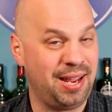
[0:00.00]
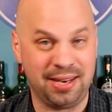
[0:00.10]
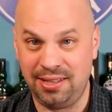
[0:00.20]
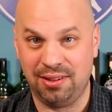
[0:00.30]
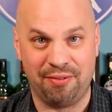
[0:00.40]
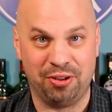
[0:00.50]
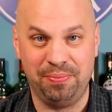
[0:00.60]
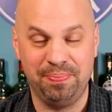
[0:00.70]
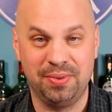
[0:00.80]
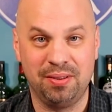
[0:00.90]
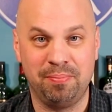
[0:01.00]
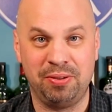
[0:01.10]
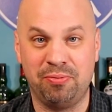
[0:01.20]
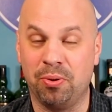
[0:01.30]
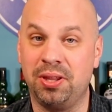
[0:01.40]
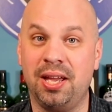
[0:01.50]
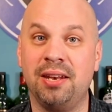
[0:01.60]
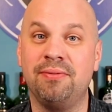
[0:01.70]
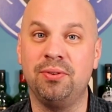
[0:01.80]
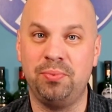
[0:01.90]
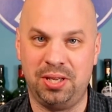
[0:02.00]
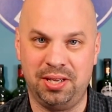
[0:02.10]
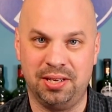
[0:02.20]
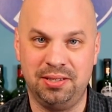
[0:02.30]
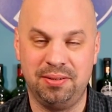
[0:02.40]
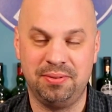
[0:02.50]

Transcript: any level before the end of the weekend.